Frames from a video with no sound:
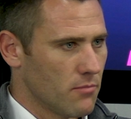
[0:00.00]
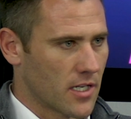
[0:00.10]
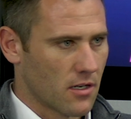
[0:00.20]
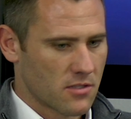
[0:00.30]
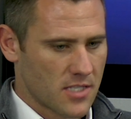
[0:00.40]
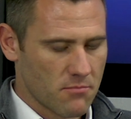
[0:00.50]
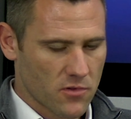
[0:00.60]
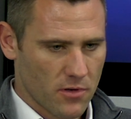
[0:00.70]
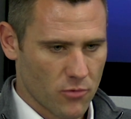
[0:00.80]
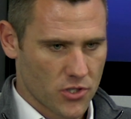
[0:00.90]
because SIEM's
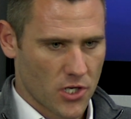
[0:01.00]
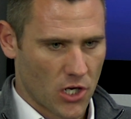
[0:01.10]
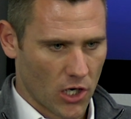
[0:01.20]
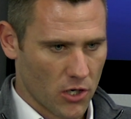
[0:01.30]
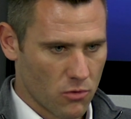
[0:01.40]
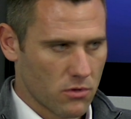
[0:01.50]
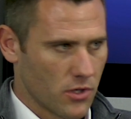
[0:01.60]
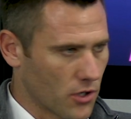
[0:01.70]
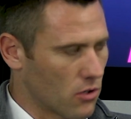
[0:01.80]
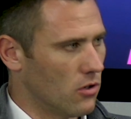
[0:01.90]
very much the glue
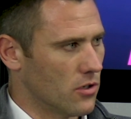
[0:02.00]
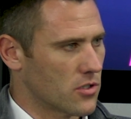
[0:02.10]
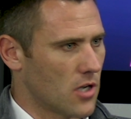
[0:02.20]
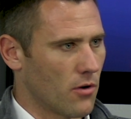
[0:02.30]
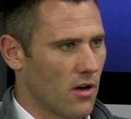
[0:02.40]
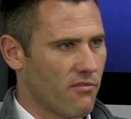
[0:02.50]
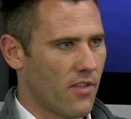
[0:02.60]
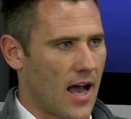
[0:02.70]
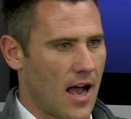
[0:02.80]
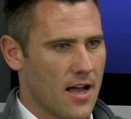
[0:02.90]
and the cornerstone of
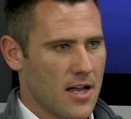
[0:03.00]
that.